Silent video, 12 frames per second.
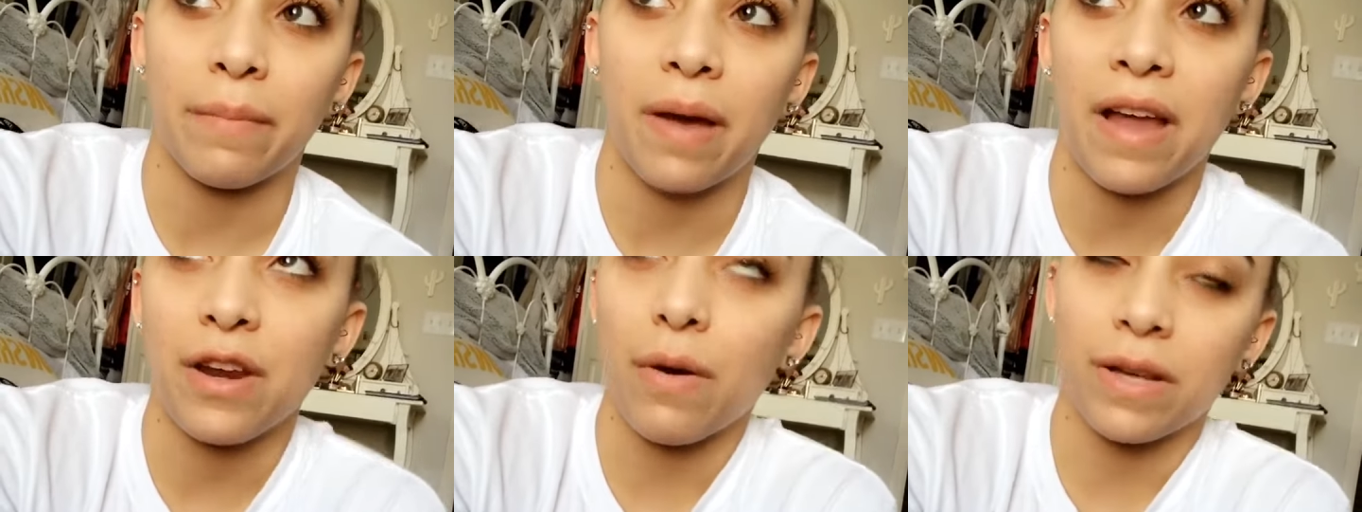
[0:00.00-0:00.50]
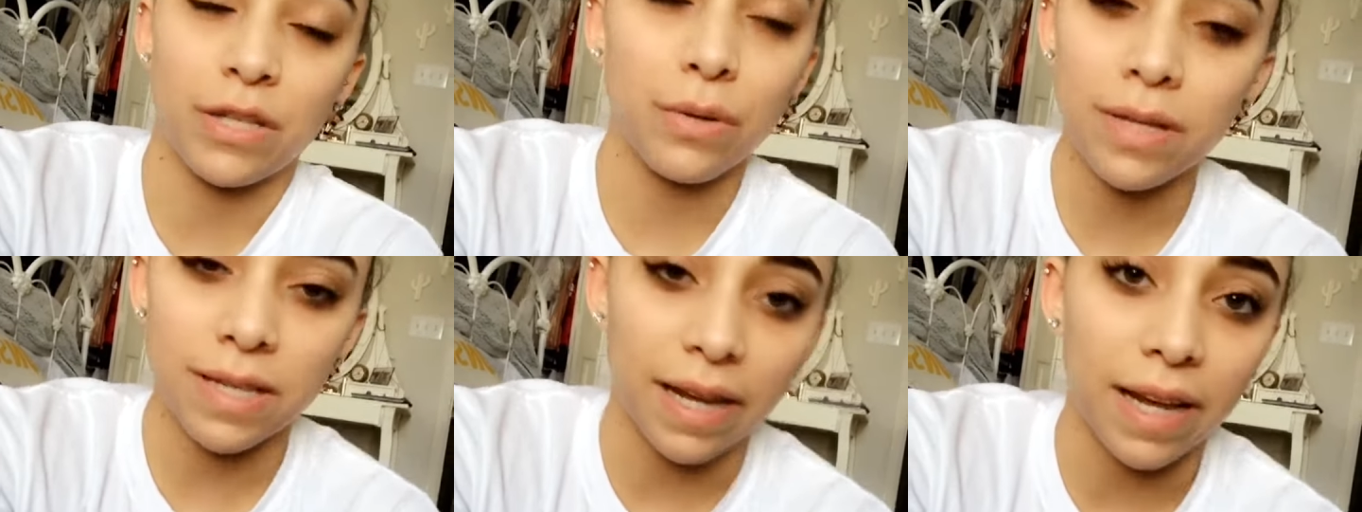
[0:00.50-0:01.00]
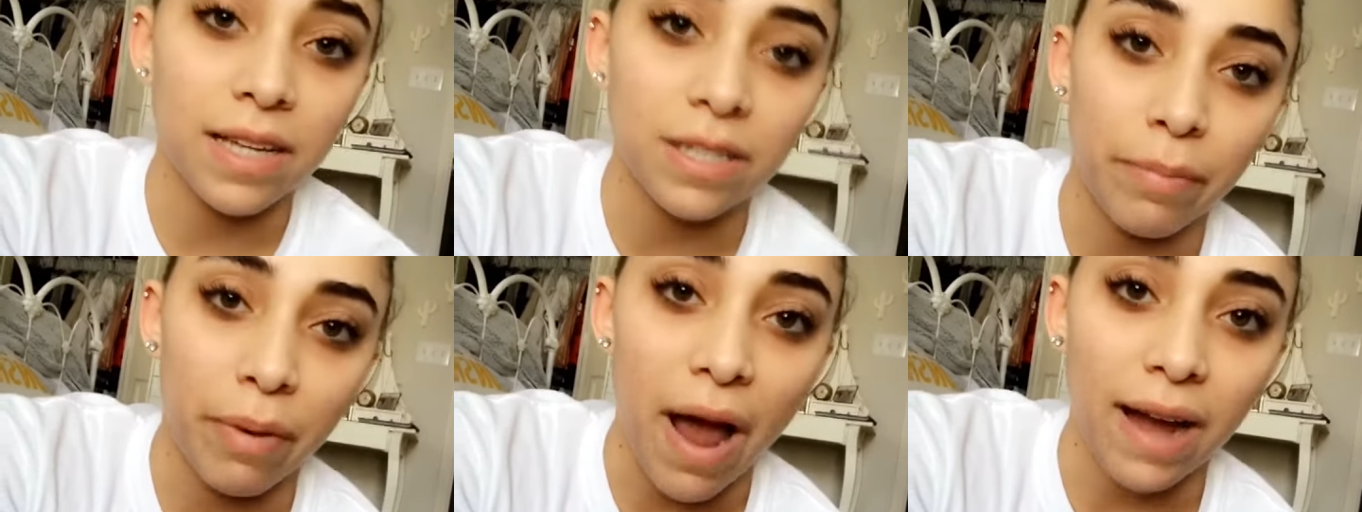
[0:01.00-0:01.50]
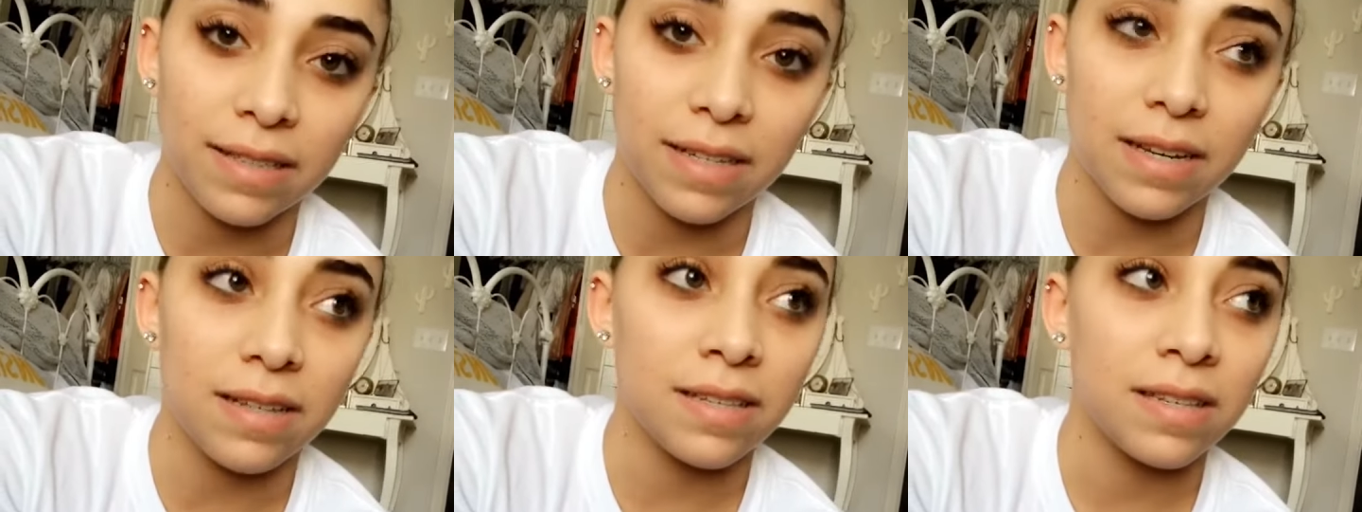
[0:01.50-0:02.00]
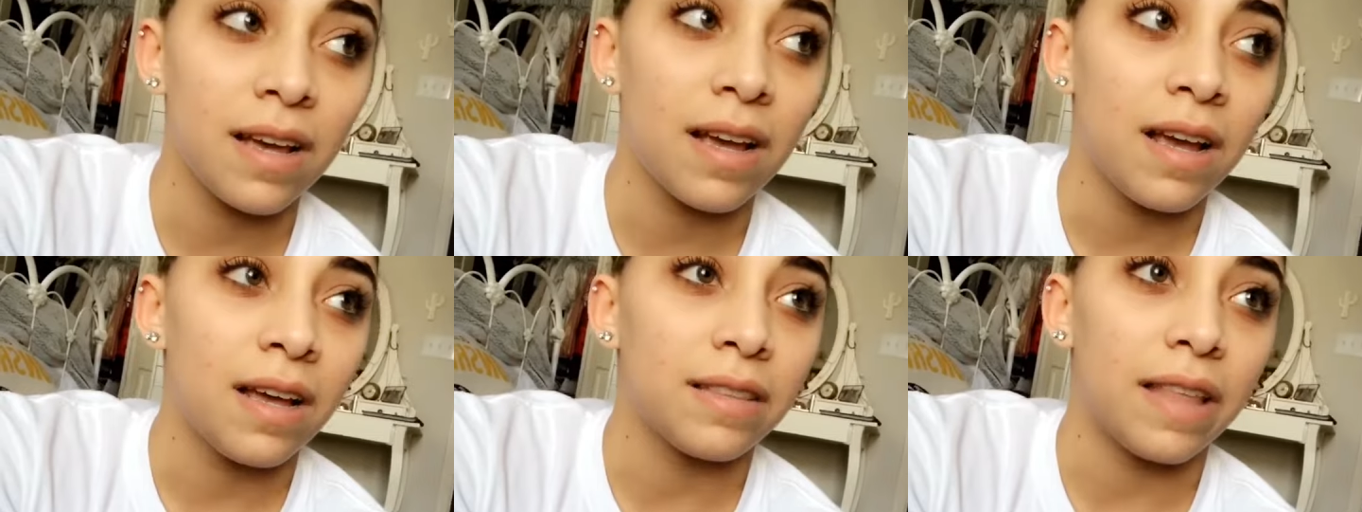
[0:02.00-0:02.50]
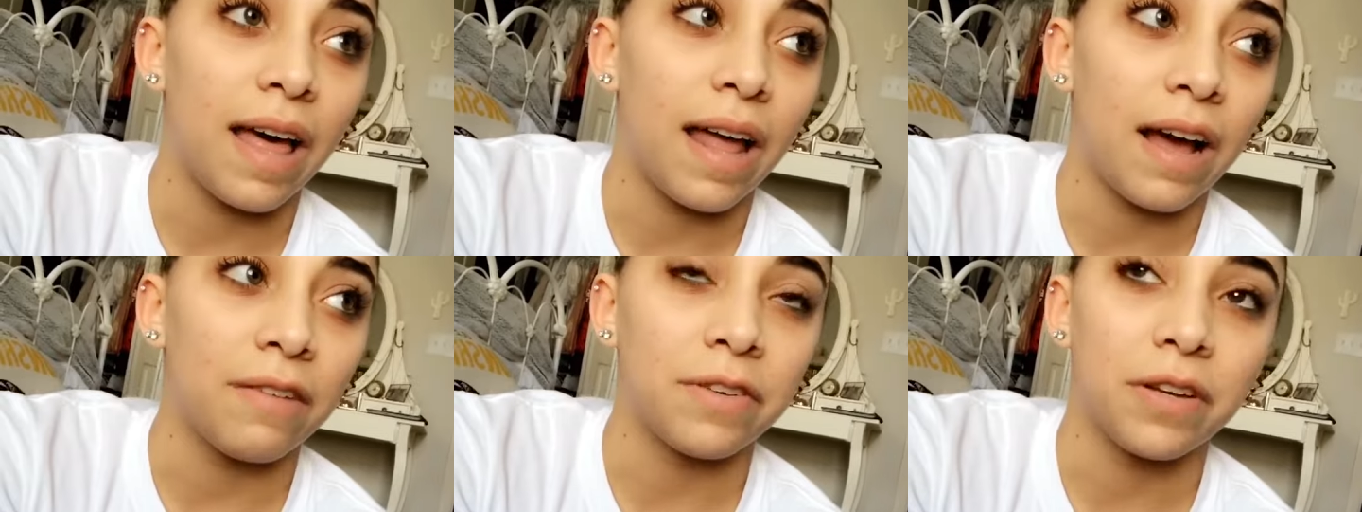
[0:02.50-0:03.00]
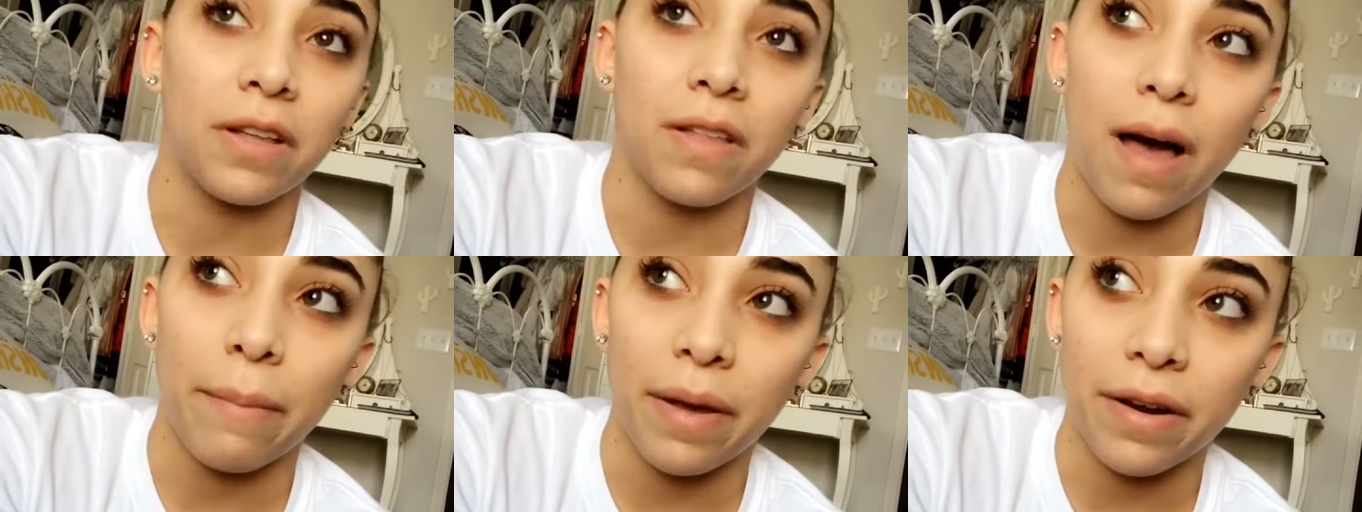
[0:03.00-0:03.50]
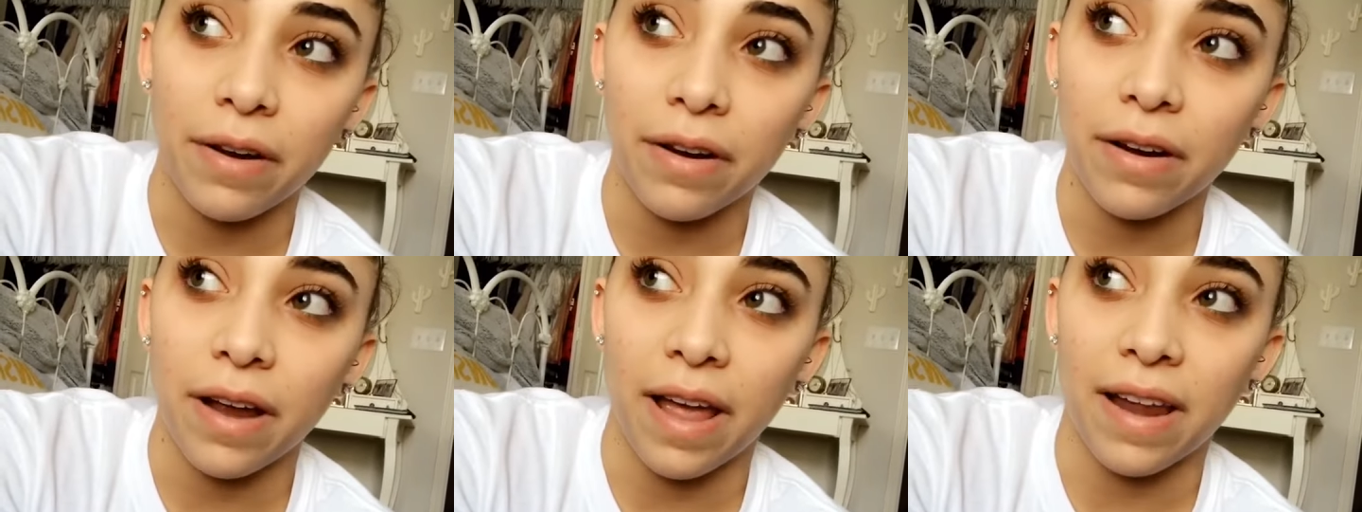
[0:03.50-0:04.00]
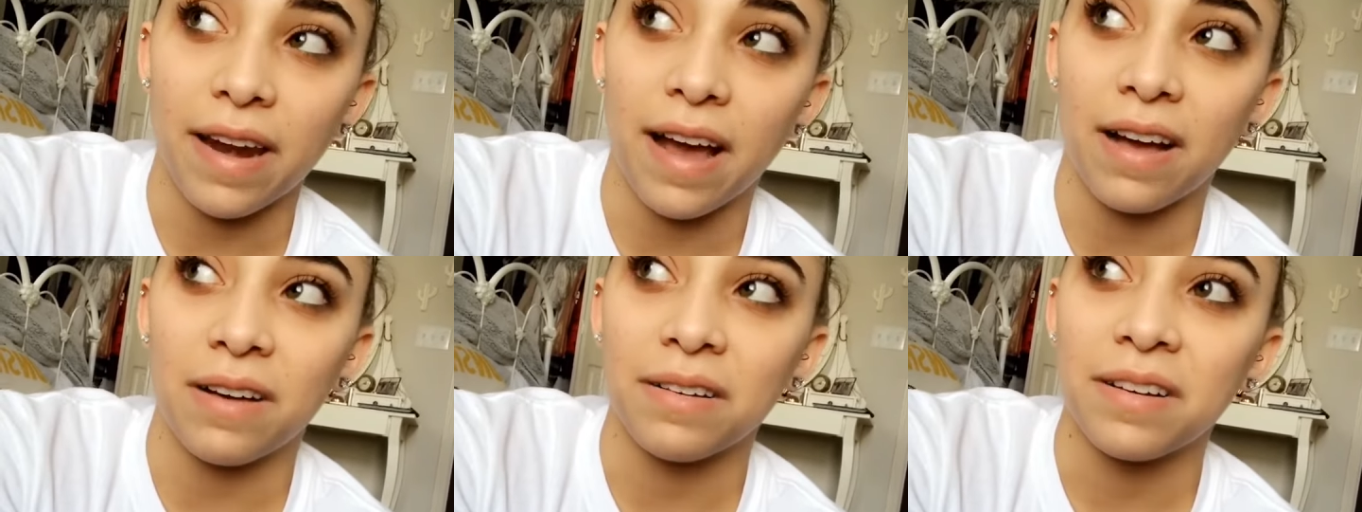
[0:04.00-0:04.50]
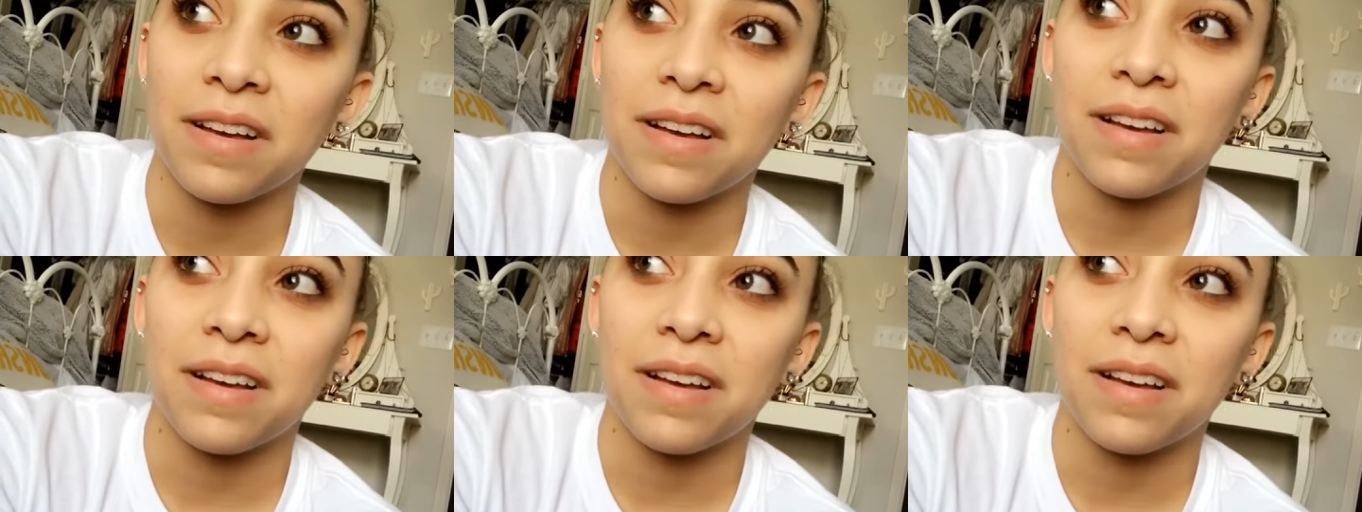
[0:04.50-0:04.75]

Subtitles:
But I know as soon as I get to practice that I'll feel a lot better and I'll